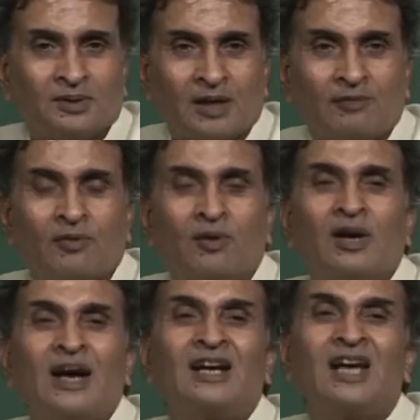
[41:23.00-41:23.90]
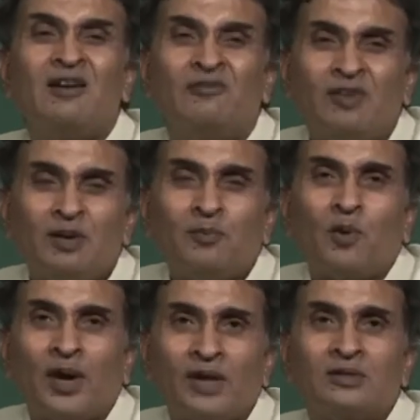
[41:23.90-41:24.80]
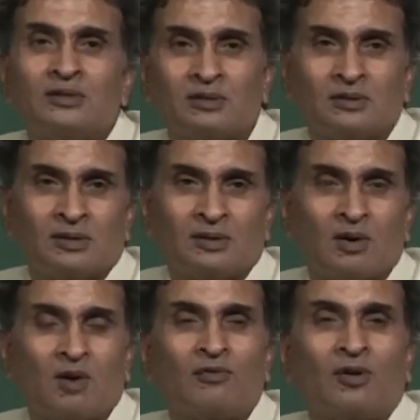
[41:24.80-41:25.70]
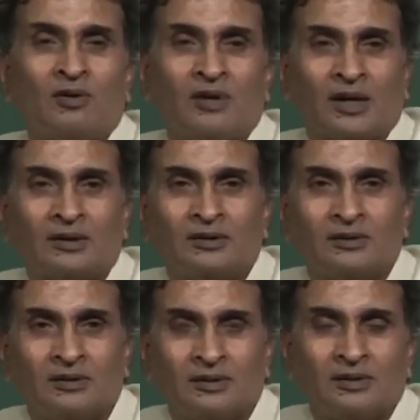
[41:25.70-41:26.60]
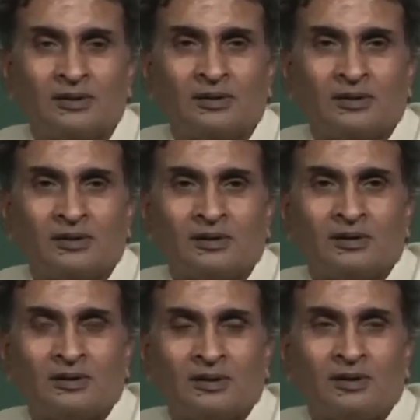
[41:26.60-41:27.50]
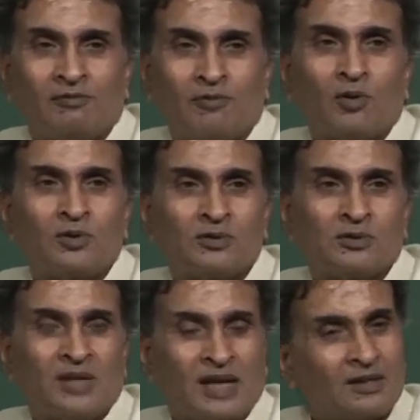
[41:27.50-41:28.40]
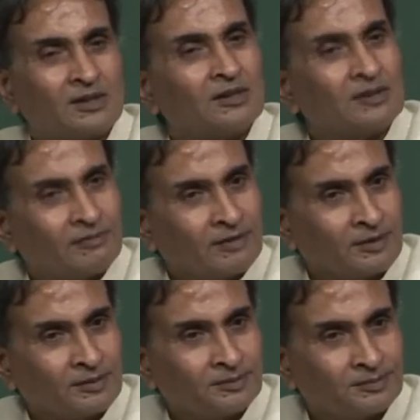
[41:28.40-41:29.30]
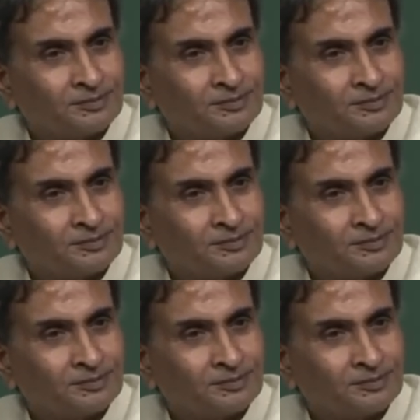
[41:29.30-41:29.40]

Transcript: therefore, at every point of contact, the force direction is different.